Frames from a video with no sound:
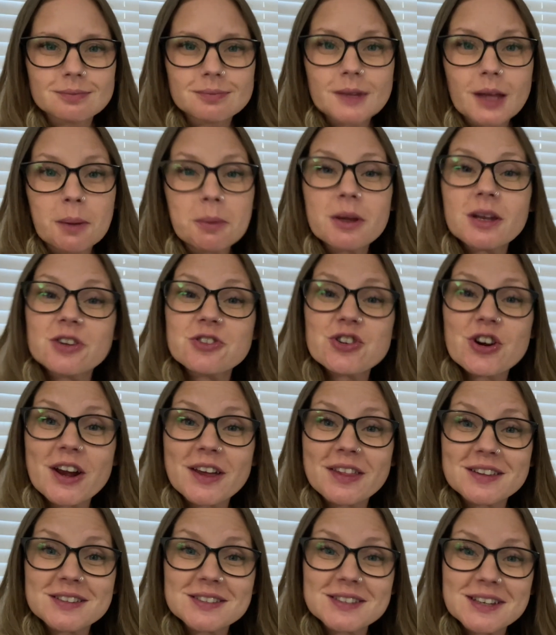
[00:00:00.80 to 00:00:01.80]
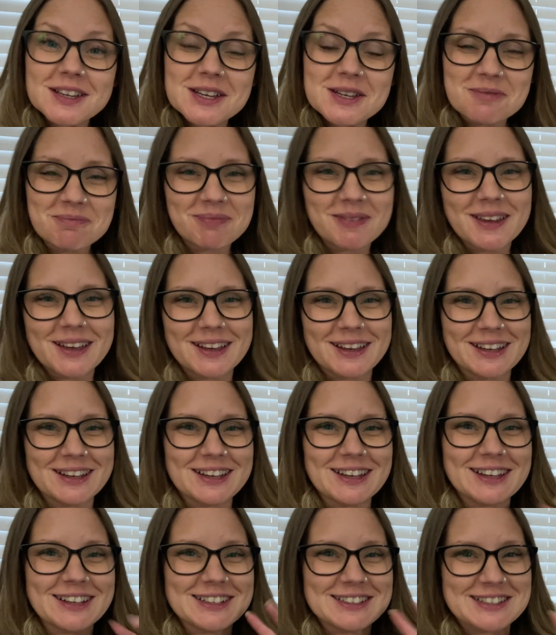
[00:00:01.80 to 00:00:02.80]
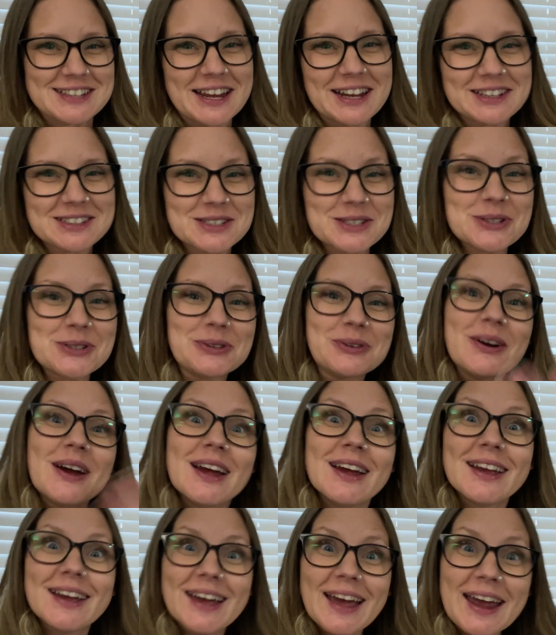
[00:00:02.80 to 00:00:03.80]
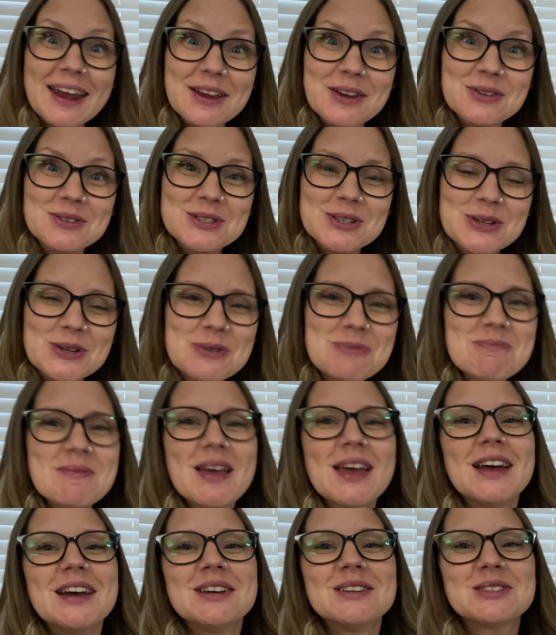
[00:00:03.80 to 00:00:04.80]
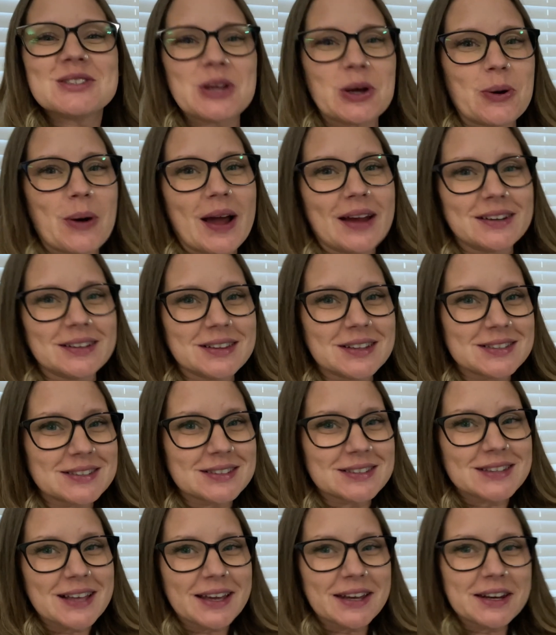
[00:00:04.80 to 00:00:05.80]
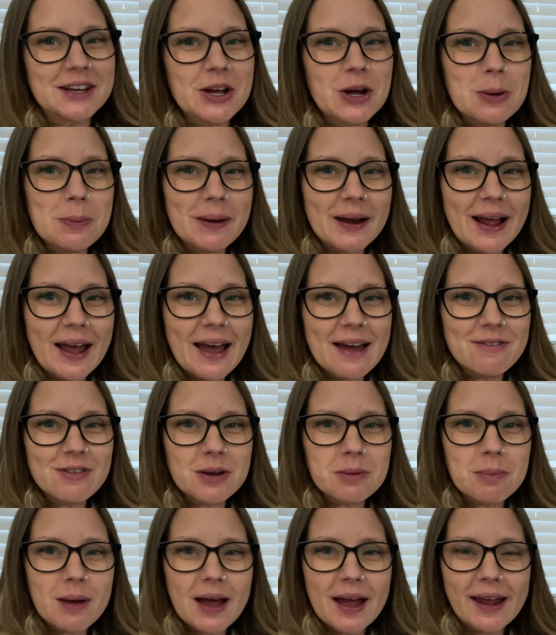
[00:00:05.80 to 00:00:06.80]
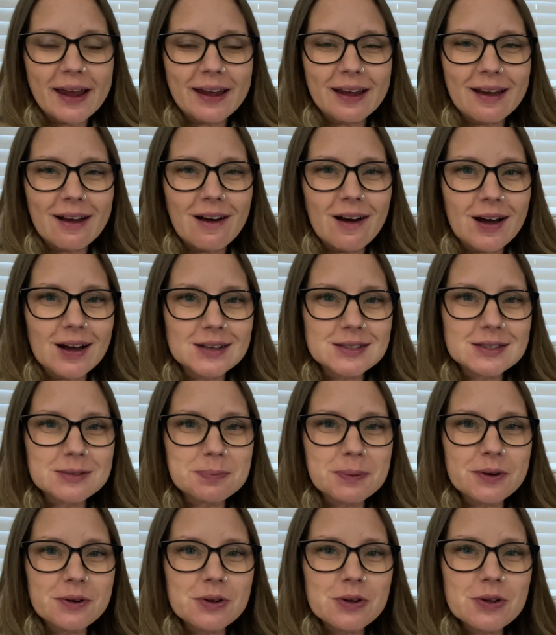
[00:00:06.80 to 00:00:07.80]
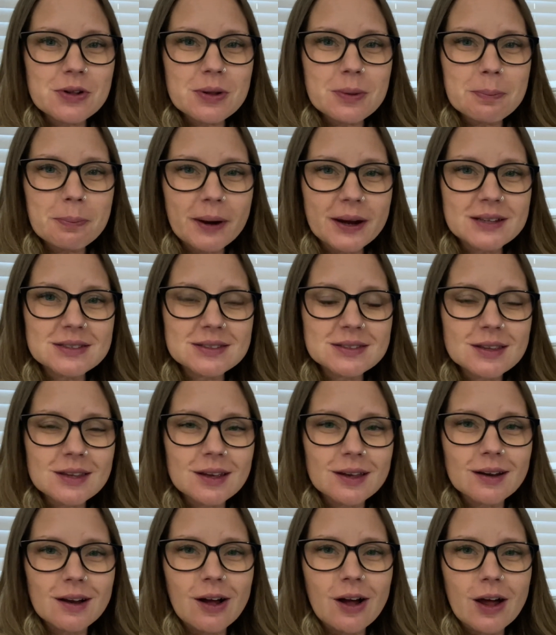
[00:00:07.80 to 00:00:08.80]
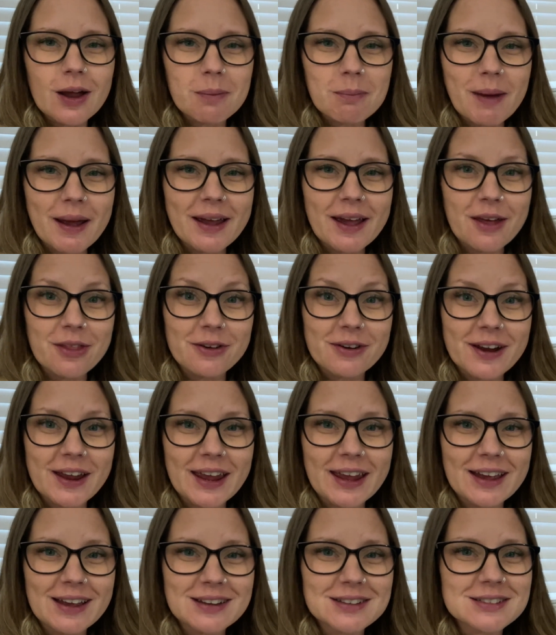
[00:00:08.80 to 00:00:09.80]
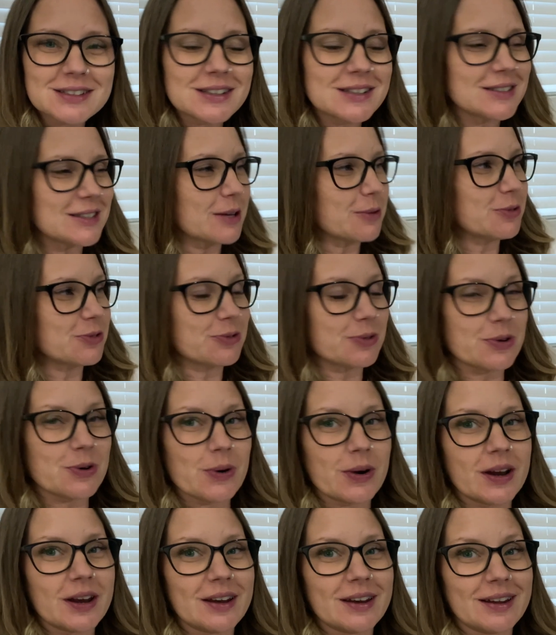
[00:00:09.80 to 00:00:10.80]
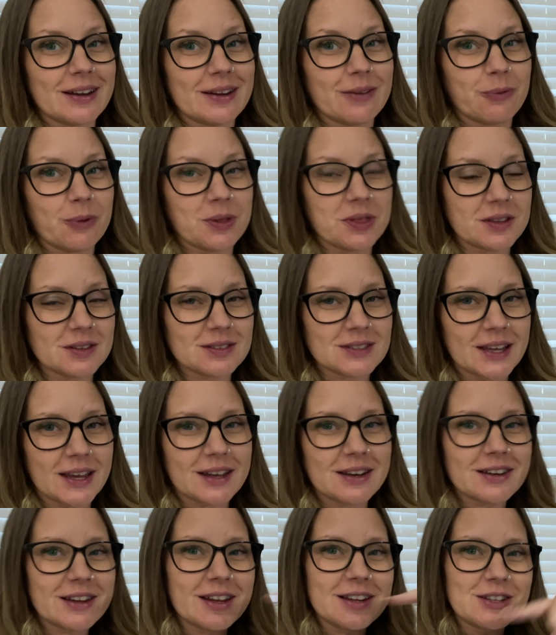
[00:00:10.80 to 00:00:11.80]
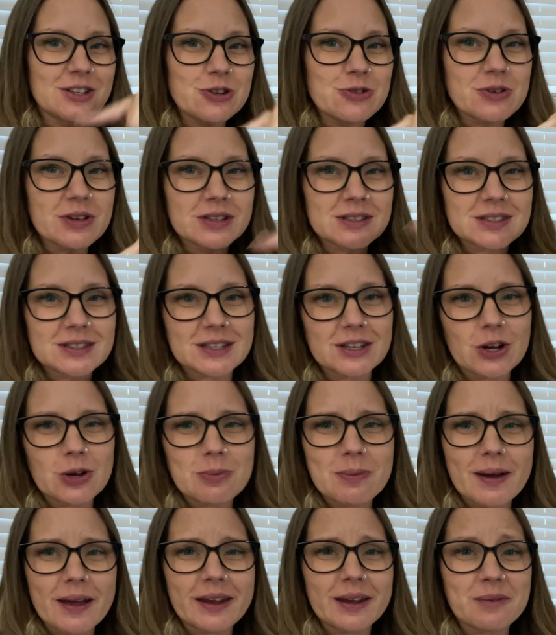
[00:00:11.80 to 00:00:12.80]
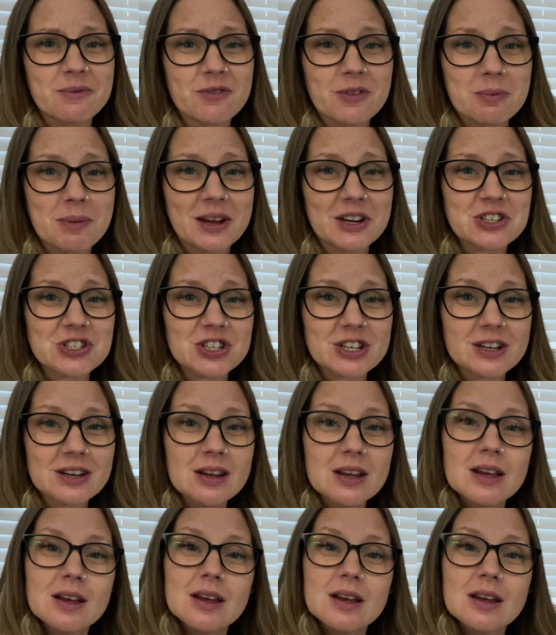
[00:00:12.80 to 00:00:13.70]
I'm gonna try this again. Take two. Hey YouTube. So I did this a second ago, but I have on my hospital bracelet on my other hand because I was recording with this hand, and you can see all my information